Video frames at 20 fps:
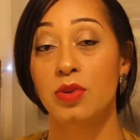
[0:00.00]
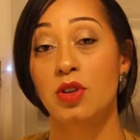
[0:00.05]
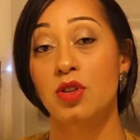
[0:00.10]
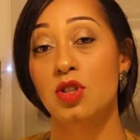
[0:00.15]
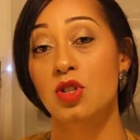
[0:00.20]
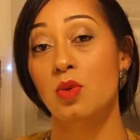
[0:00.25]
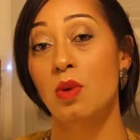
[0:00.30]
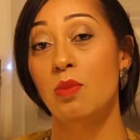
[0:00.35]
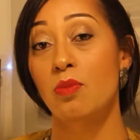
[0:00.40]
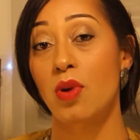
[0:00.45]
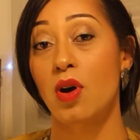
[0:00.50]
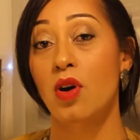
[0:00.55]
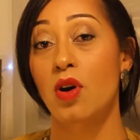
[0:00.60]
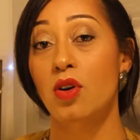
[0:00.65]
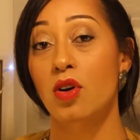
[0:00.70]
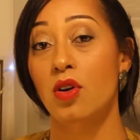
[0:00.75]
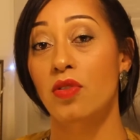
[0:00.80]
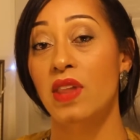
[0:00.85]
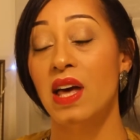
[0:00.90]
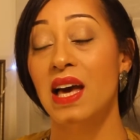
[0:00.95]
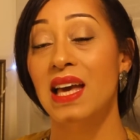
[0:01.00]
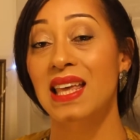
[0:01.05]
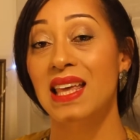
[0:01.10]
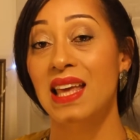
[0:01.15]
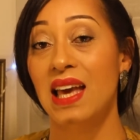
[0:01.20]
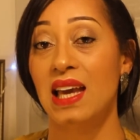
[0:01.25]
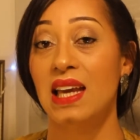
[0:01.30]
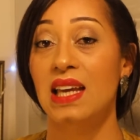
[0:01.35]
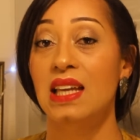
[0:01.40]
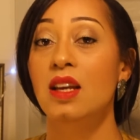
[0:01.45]
you to embark on that
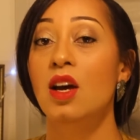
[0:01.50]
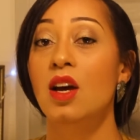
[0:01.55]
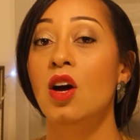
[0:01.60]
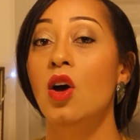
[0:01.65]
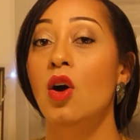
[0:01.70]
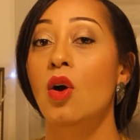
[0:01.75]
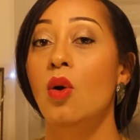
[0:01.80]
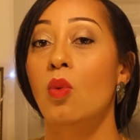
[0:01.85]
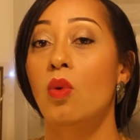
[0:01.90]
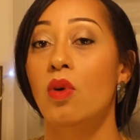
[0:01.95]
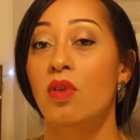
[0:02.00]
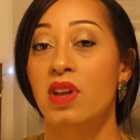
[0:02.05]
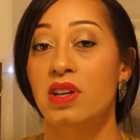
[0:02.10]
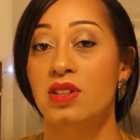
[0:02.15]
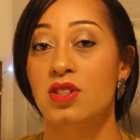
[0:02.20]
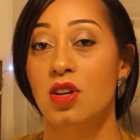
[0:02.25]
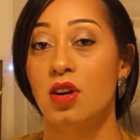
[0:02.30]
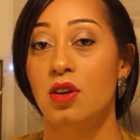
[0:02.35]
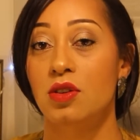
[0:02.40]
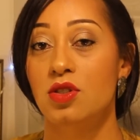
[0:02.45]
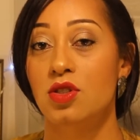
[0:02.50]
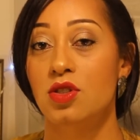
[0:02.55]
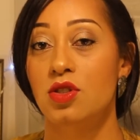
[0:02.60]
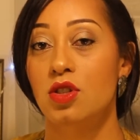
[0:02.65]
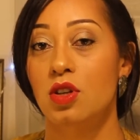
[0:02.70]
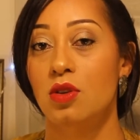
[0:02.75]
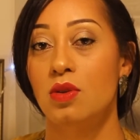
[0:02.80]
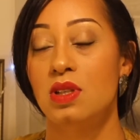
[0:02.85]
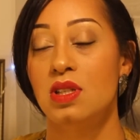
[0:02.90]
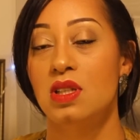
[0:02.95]
again. What that's going to
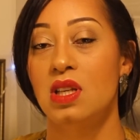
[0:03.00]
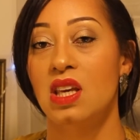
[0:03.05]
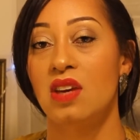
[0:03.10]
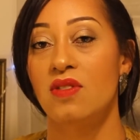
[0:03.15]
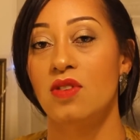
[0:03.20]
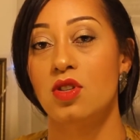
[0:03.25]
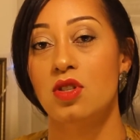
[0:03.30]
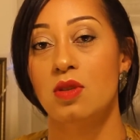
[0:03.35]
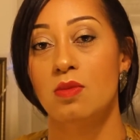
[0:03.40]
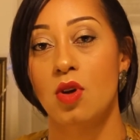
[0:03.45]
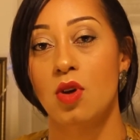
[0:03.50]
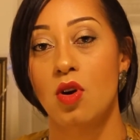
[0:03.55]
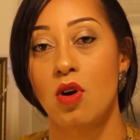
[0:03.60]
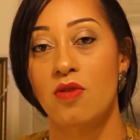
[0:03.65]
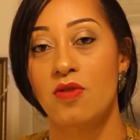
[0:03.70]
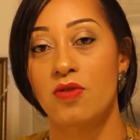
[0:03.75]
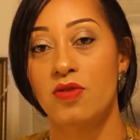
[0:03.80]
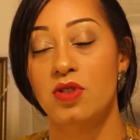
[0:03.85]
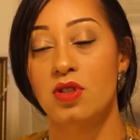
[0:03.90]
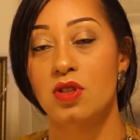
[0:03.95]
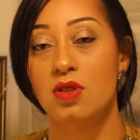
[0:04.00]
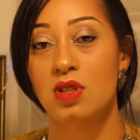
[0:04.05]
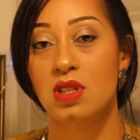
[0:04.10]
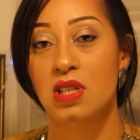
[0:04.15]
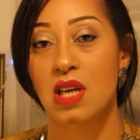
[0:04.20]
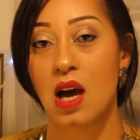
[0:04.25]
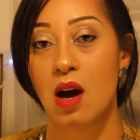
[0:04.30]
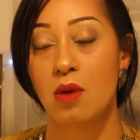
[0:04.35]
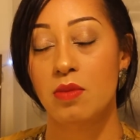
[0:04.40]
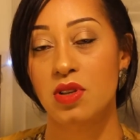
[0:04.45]
do is to give you some confidence,
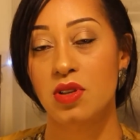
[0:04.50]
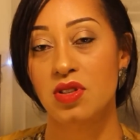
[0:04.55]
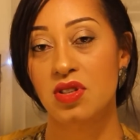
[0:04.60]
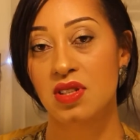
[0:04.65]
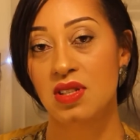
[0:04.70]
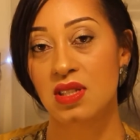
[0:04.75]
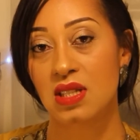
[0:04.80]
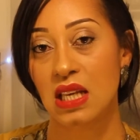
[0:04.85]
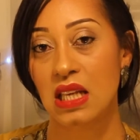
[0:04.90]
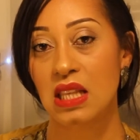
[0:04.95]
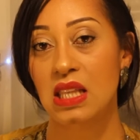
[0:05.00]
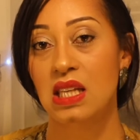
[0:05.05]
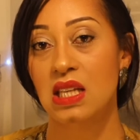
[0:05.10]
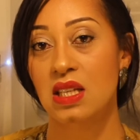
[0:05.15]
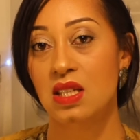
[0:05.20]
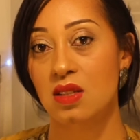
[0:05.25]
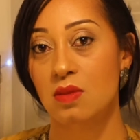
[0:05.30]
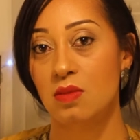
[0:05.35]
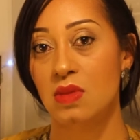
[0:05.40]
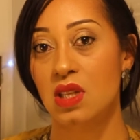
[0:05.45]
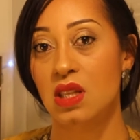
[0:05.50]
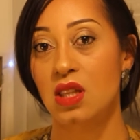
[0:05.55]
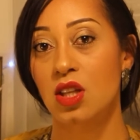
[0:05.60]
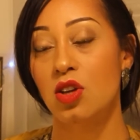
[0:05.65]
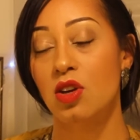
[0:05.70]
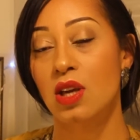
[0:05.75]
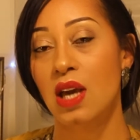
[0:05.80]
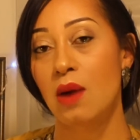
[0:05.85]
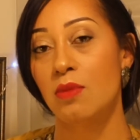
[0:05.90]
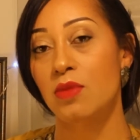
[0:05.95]
to help you to see that it's something that
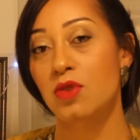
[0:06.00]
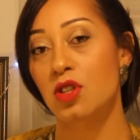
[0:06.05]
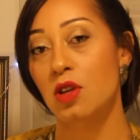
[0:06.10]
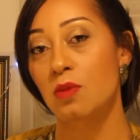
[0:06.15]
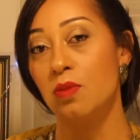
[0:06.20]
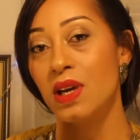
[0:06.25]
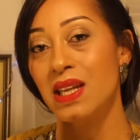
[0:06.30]
you can be doing.